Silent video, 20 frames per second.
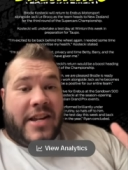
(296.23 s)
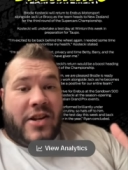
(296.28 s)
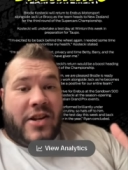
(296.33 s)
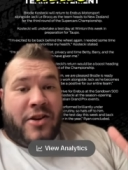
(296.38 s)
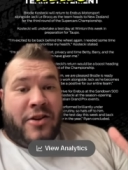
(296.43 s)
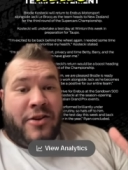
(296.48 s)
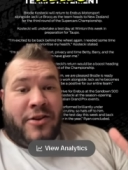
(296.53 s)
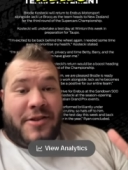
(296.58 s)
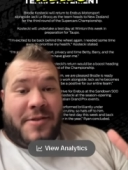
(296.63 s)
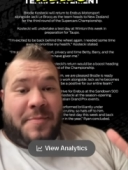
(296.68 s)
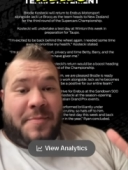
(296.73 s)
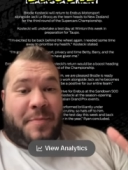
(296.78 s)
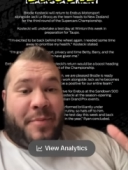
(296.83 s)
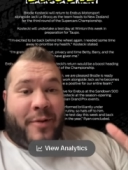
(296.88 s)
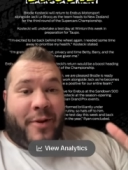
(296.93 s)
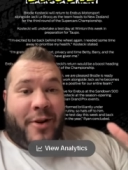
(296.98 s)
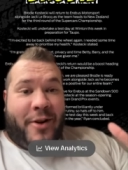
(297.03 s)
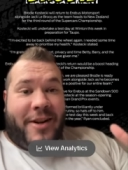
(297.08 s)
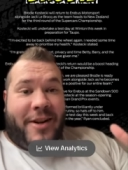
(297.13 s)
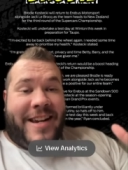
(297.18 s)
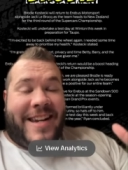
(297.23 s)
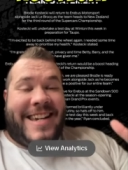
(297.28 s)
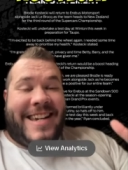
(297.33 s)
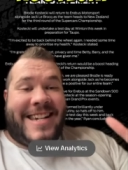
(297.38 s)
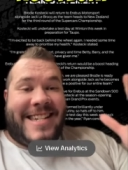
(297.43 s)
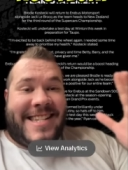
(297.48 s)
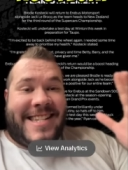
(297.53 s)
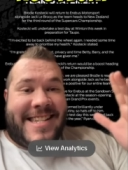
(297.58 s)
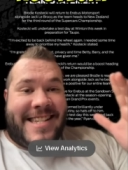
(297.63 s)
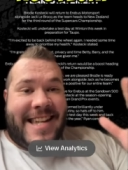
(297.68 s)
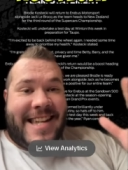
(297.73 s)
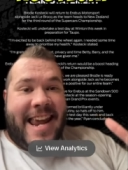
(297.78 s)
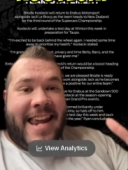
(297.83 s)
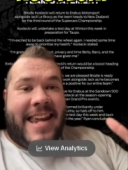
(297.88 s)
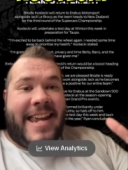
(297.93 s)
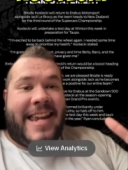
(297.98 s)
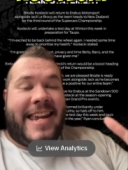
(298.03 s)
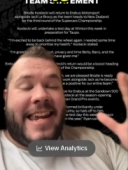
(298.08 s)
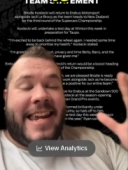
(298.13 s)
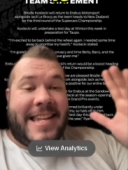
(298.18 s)
only that,
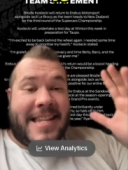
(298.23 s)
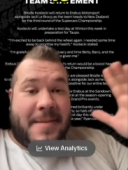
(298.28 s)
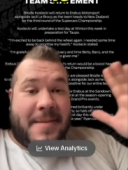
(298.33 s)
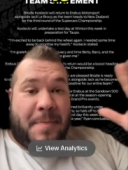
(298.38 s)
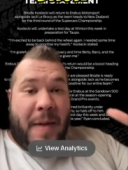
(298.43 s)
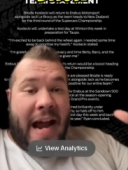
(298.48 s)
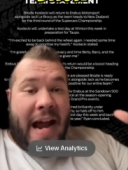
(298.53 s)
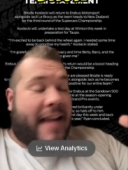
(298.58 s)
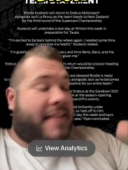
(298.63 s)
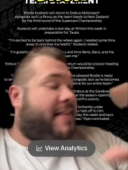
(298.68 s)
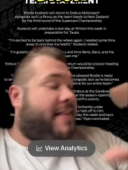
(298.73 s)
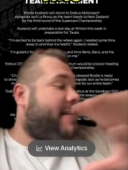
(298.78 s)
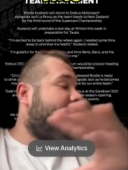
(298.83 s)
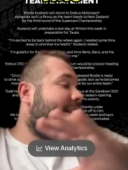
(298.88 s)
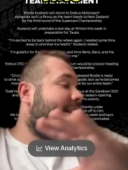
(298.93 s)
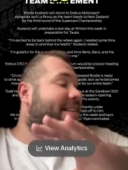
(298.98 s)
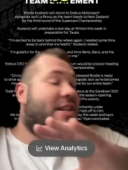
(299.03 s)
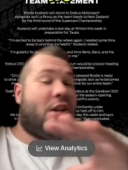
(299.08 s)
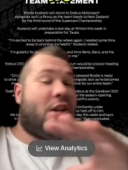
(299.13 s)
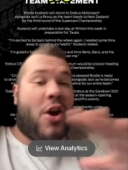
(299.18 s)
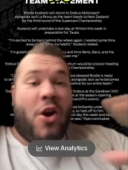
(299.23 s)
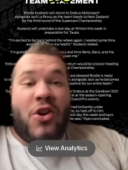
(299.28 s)
Todd has also obviously left the